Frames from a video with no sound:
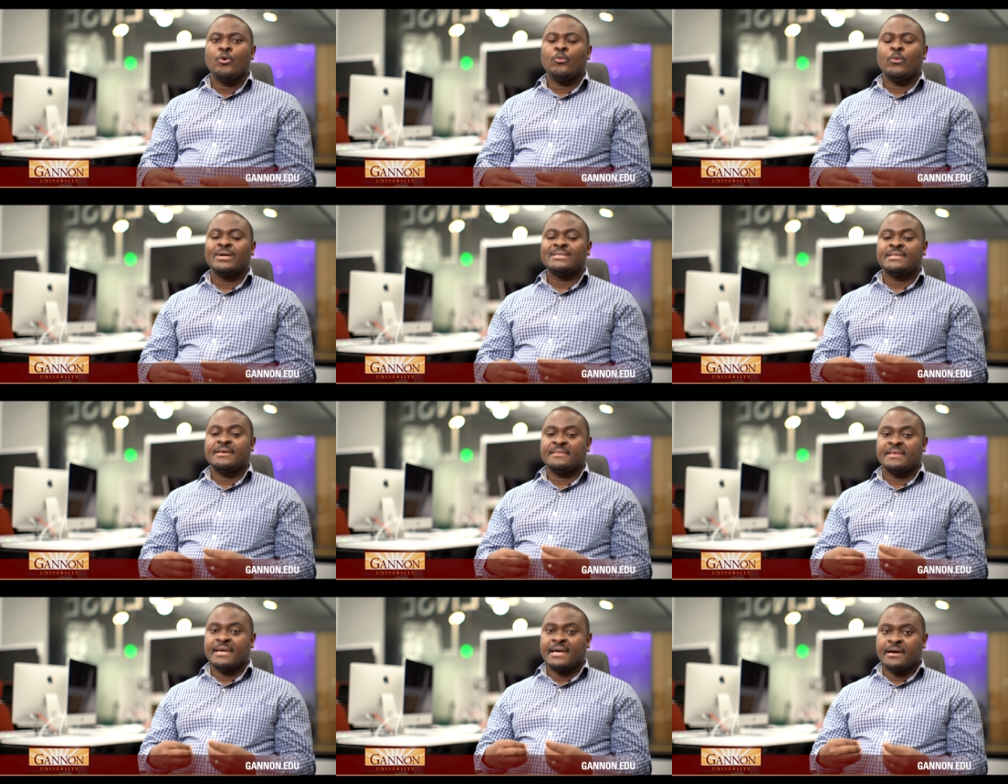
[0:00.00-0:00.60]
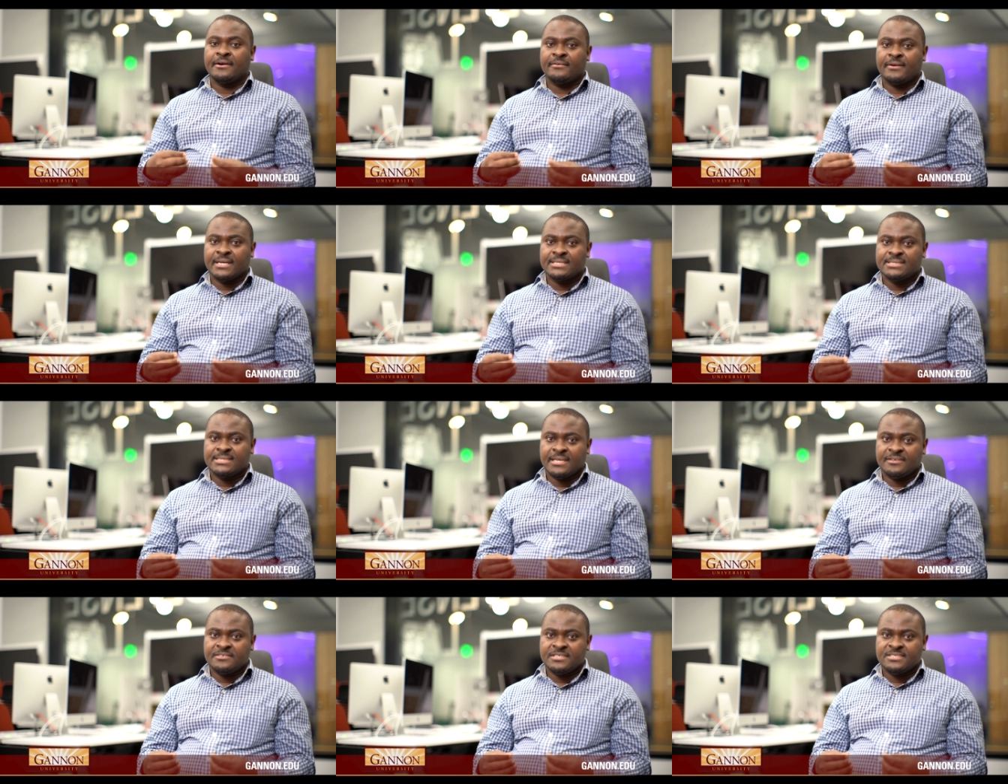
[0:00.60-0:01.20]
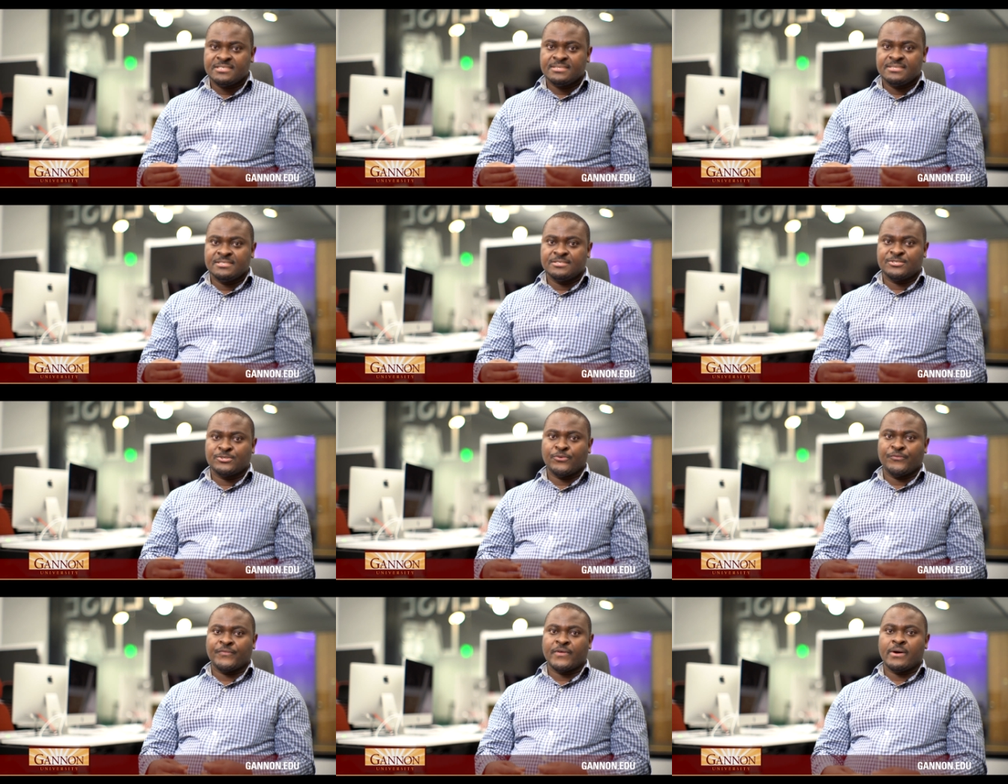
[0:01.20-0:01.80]
what are the
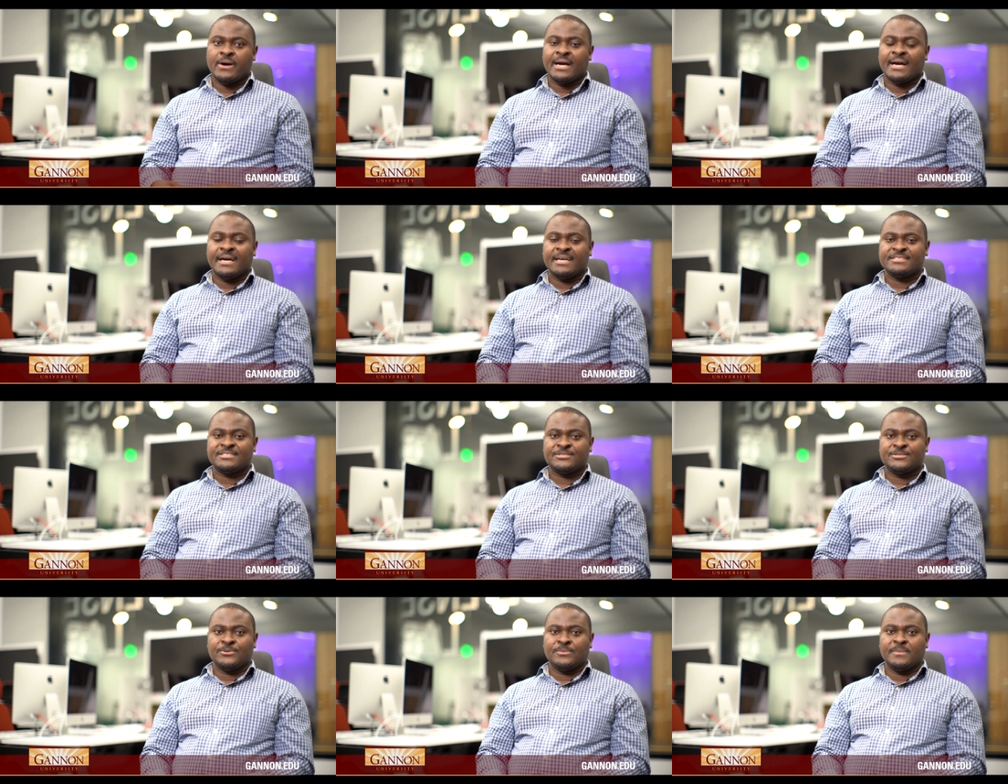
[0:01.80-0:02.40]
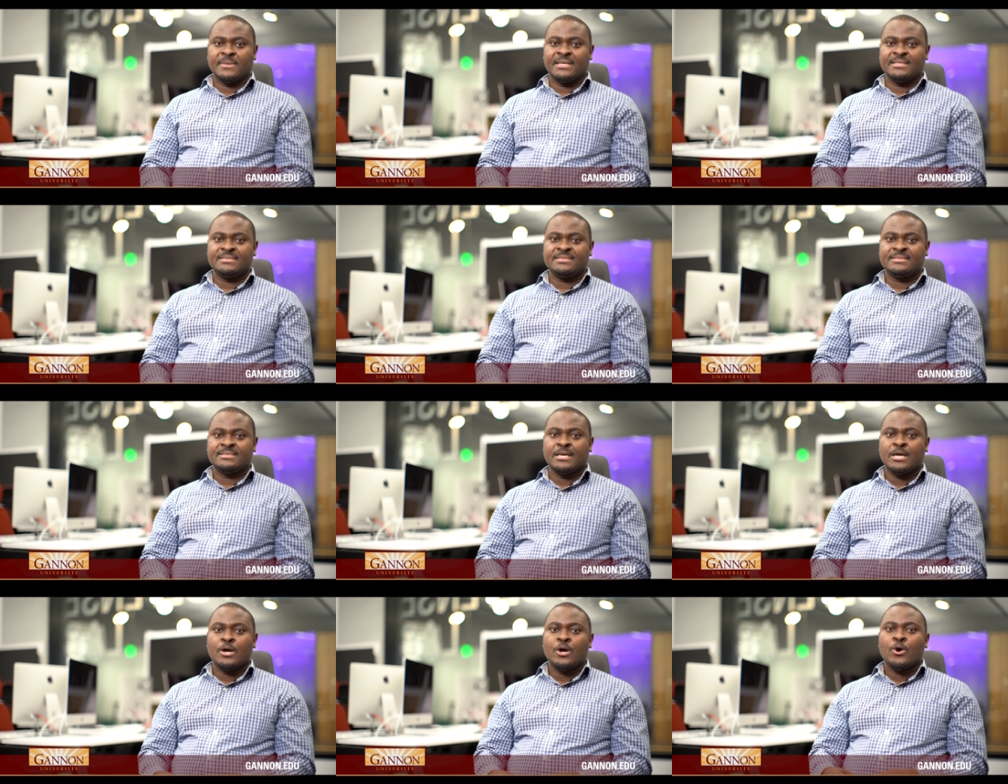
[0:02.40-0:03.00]
characteristics of our customers,